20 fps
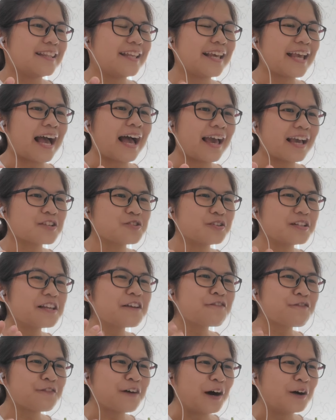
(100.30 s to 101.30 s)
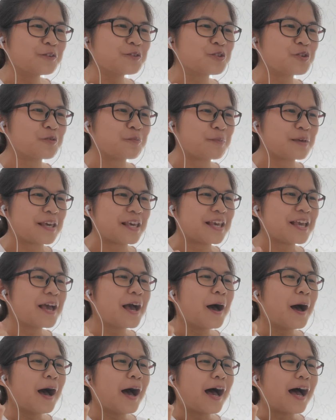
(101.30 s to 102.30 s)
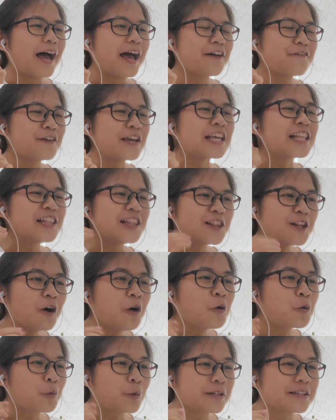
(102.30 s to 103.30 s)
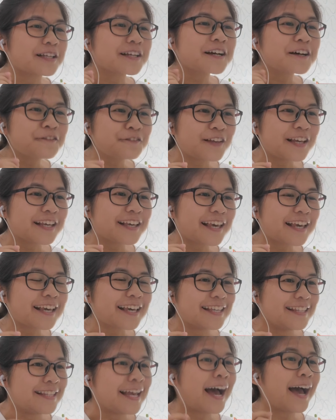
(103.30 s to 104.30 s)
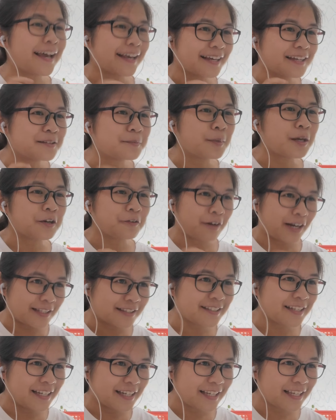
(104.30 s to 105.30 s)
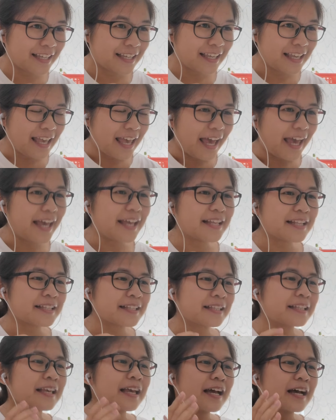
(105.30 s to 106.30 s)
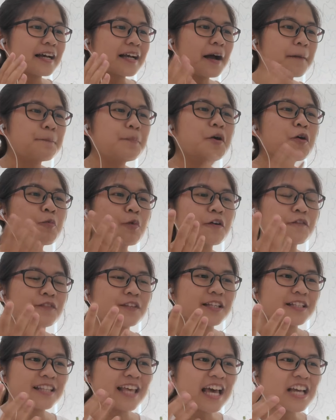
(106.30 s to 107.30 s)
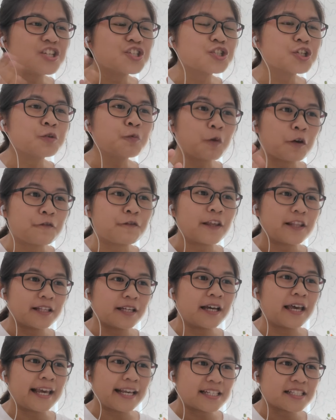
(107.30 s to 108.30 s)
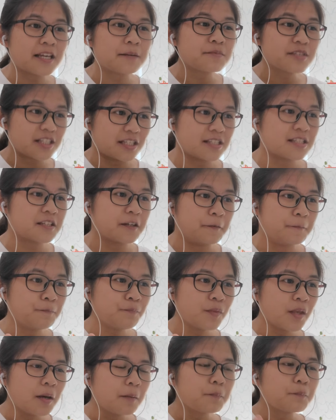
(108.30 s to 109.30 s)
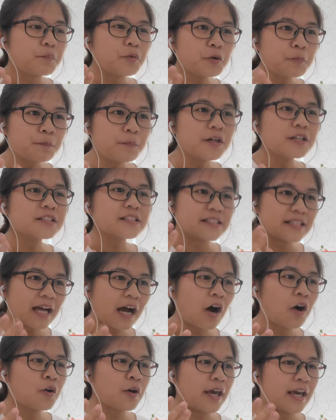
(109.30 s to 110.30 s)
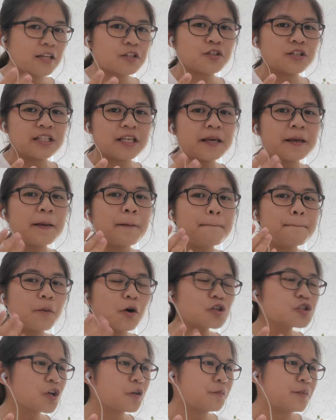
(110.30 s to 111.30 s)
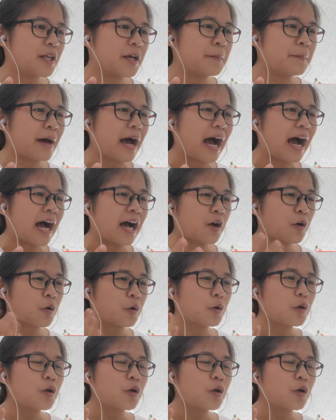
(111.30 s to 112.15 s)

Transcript: they are actually found to be having low critical thinking in their academic writing. And coupled with the tension with the exam system, pupils now actually, most of them are